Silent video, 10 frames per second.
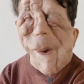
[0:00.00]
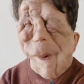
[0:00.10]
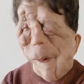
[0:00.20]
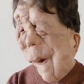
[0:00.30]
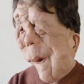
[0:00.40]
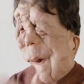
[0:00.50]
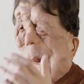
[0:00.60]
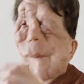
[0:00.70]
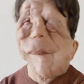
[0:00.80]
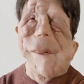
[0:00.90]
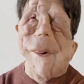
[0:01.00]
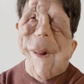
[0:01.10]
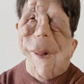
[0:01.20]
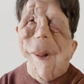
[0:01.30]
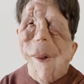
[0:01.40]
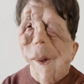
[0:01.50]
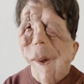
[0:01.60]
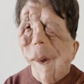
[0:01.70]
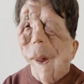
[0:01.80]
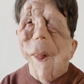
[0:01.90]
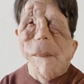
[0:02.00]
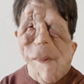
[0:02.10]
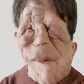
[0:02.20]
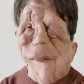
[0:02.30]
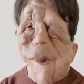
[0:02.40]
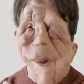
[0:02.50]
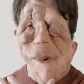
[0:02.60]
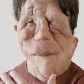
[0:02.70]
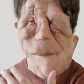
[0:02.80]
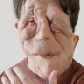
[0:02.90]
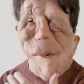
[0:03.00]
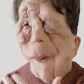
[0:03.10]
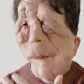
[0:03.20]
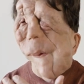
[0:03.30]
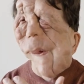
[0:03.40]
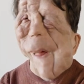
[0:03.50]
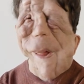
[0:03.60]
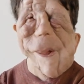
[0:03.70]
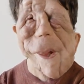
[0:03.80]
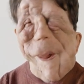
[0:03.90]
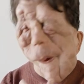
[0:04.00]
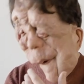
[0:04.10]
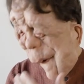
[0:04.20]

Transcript: know. I'm sorry. I wish I could not be that guy,